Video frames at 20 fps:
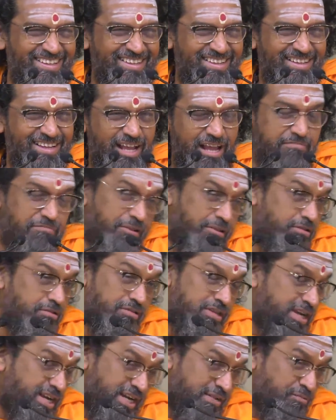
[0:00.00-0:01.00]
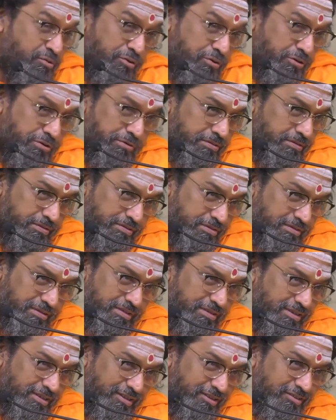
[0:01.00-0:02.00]
I feel so sad about you.
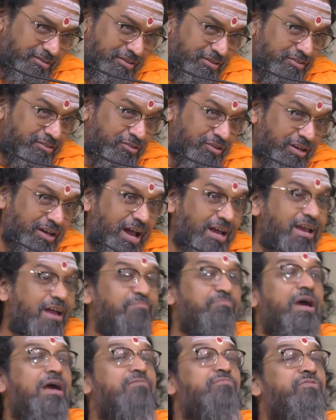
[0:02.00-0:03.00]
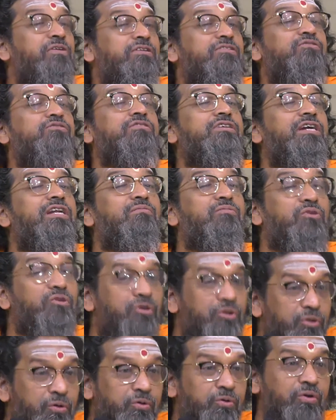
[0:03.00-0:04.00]
No, I feel so sad
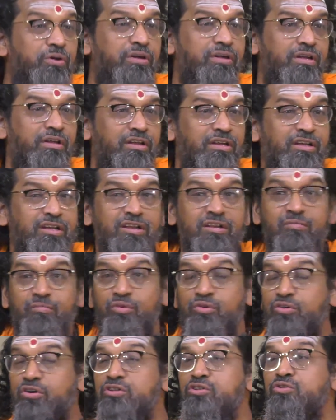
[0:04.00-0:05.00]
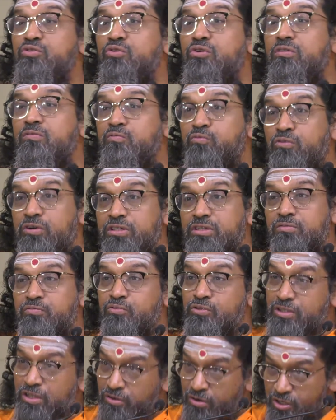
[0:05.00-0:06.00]
about you because your food is a
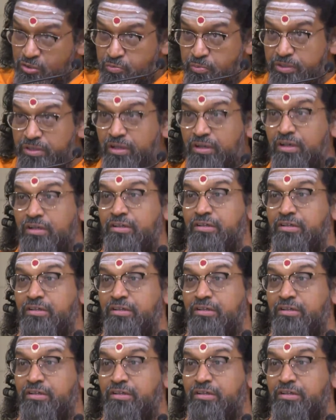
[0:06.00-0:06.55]
future hospital.